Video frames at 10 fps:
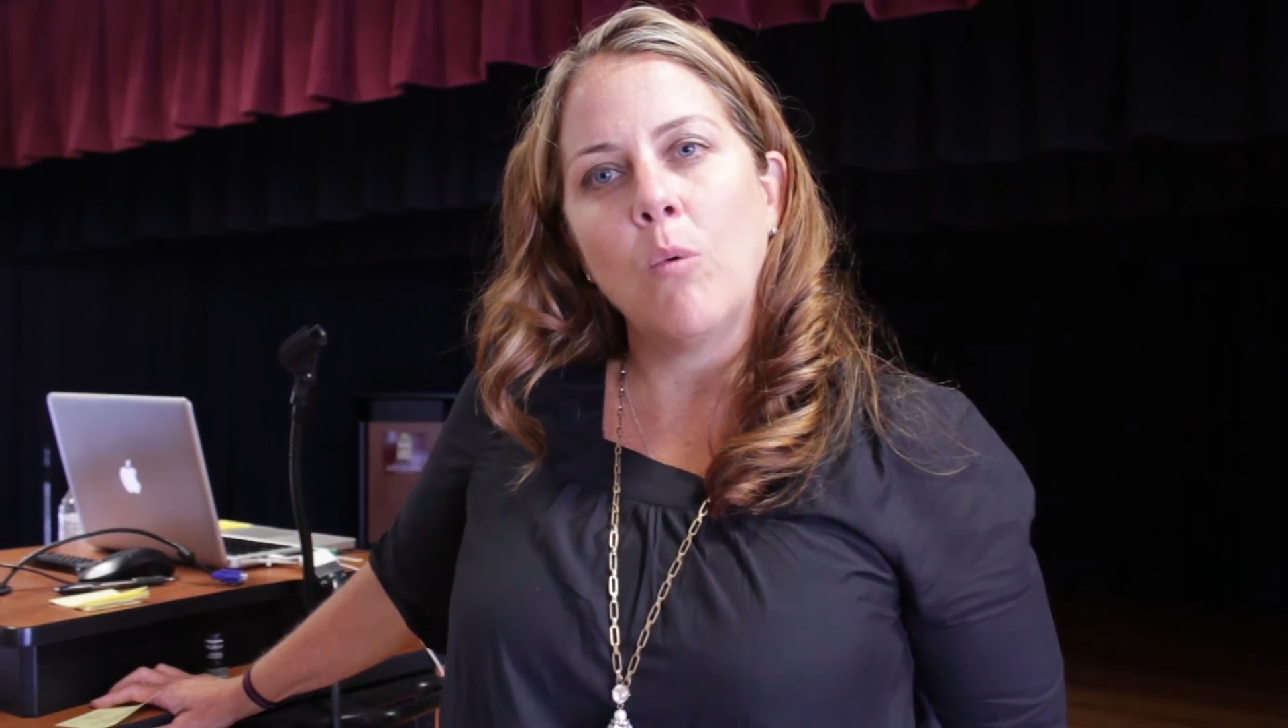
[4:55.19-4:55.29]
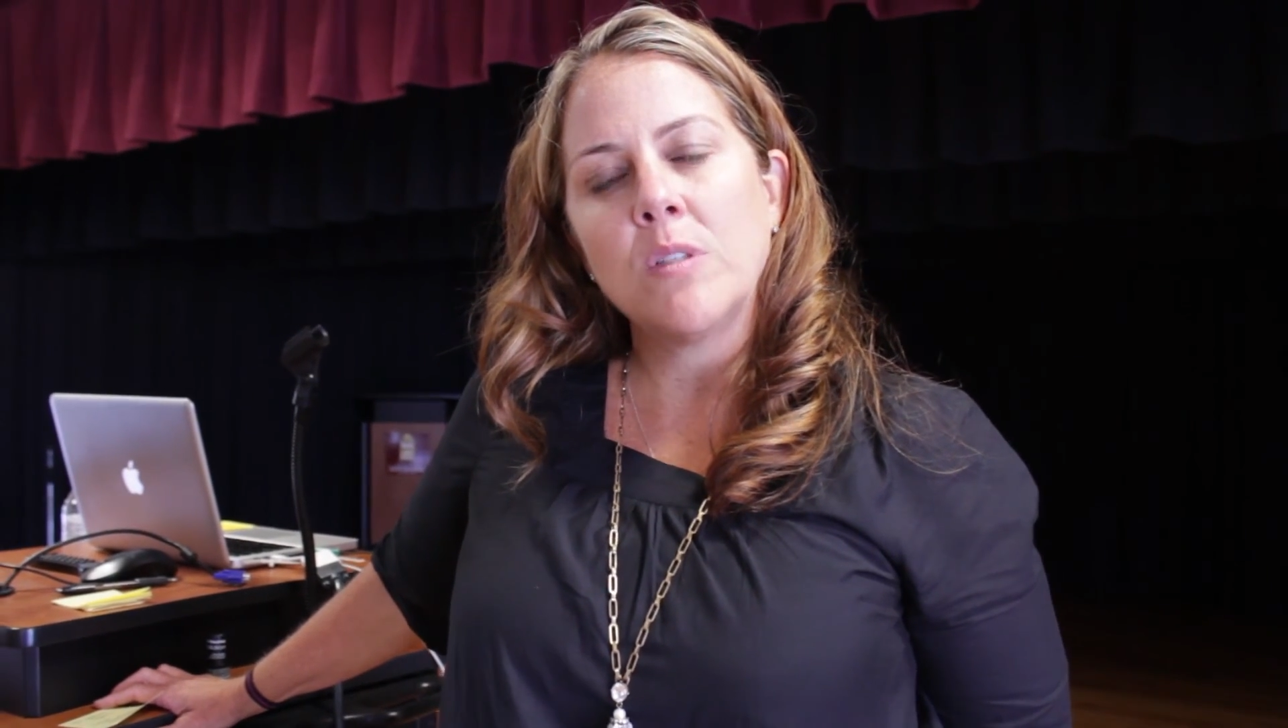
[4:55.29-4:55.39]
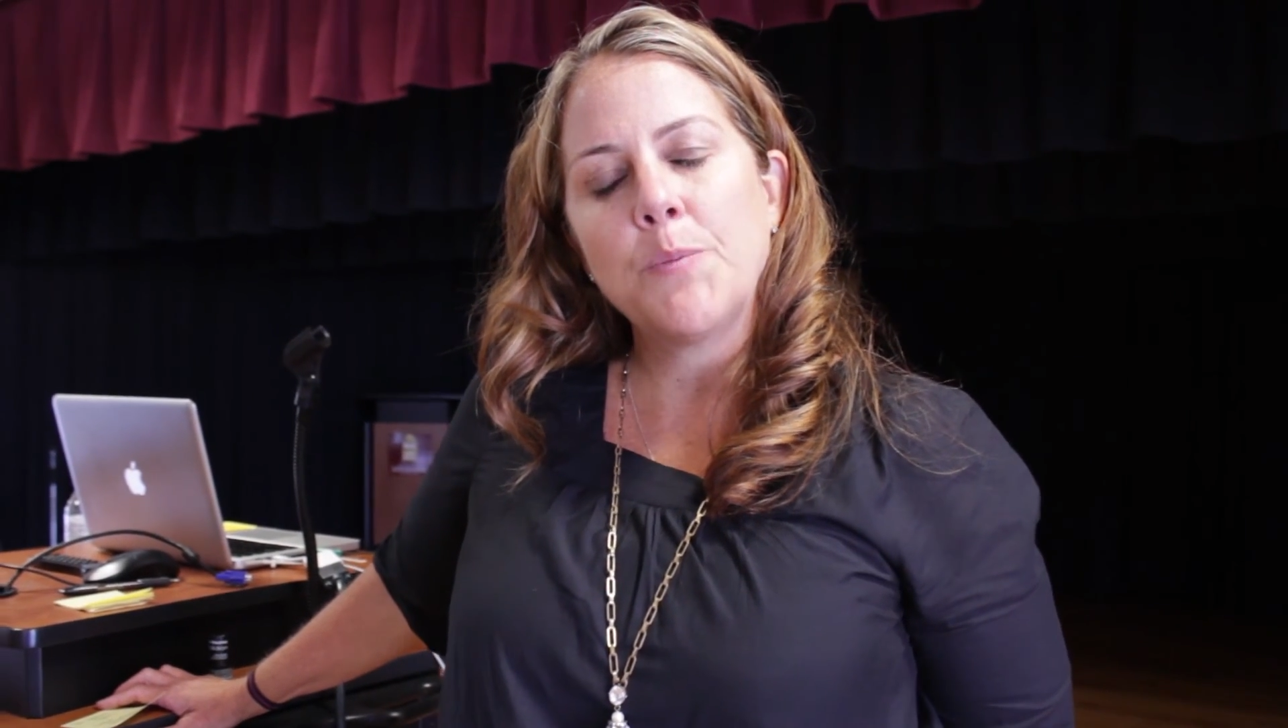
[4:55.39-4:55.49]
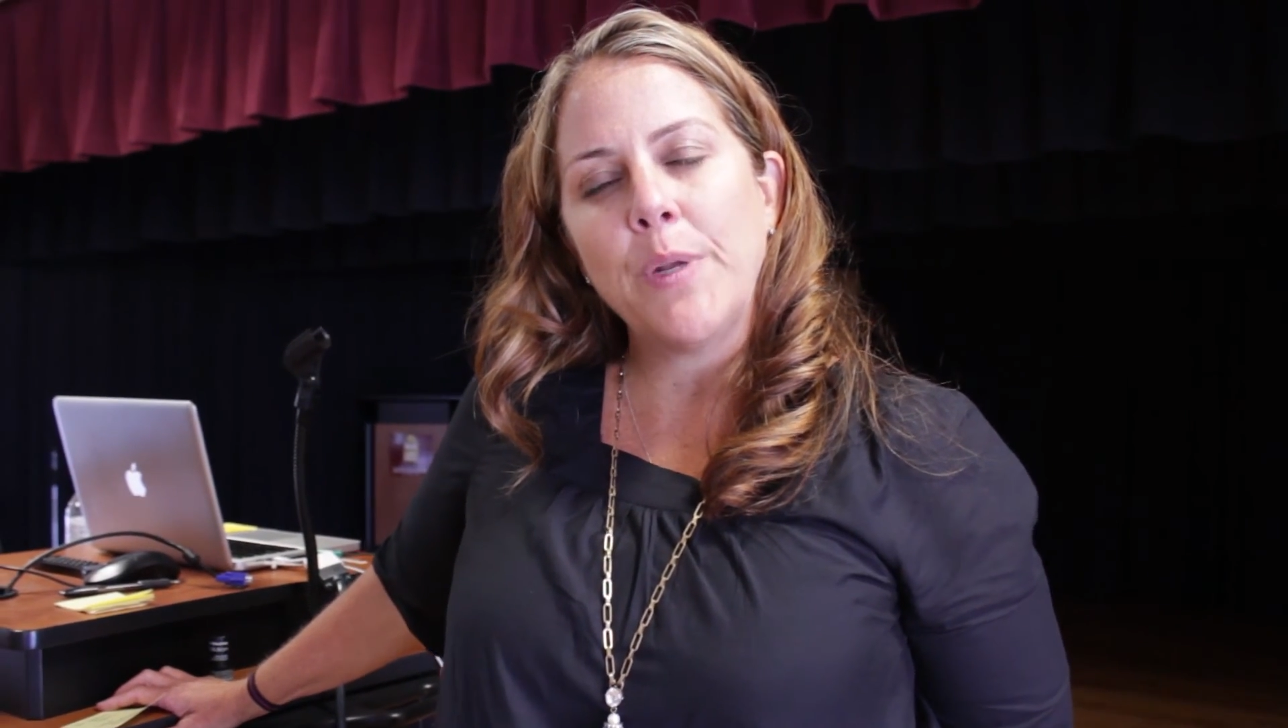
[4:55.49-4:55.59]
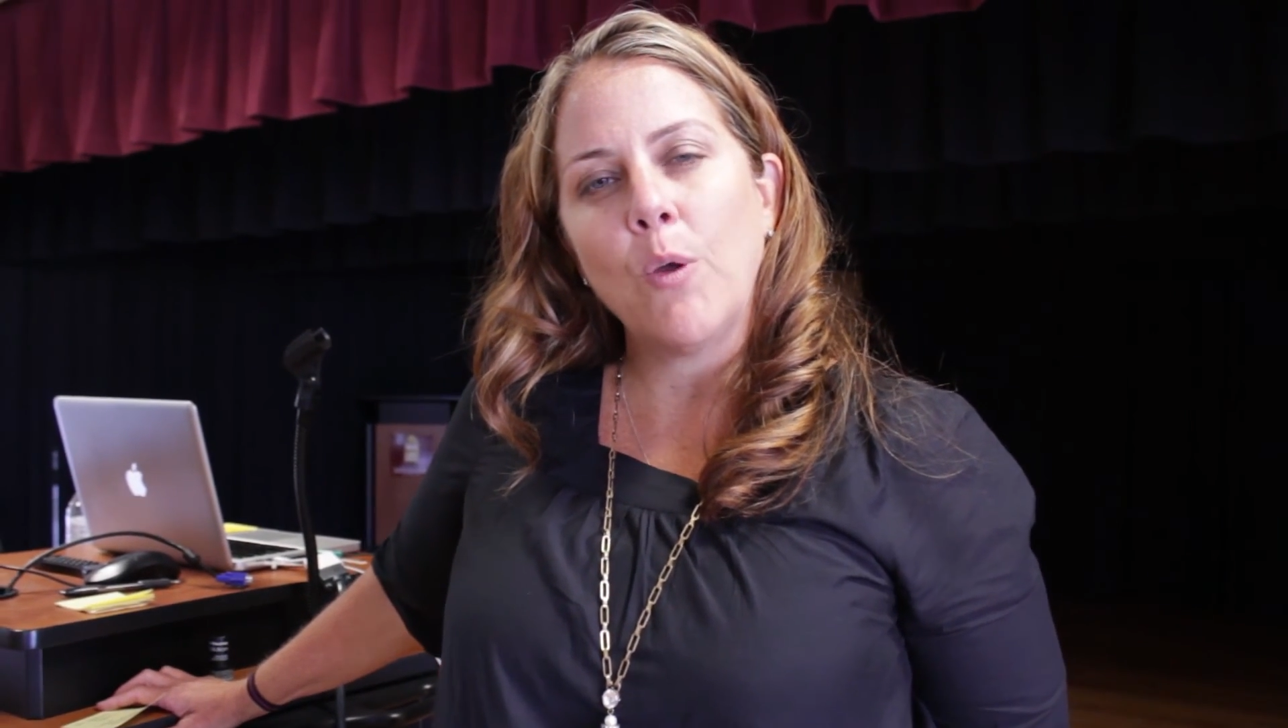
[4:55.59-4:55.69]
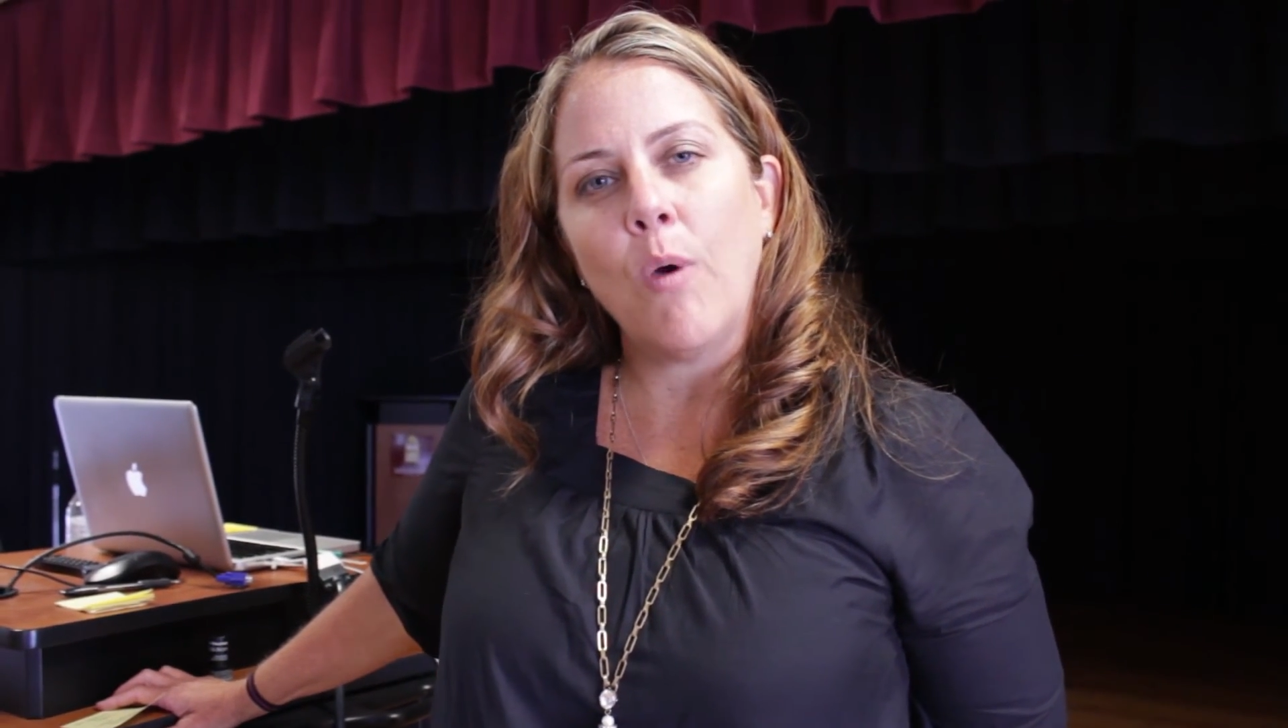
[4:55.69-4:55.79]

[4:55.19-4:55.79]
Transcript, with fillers: we'll spend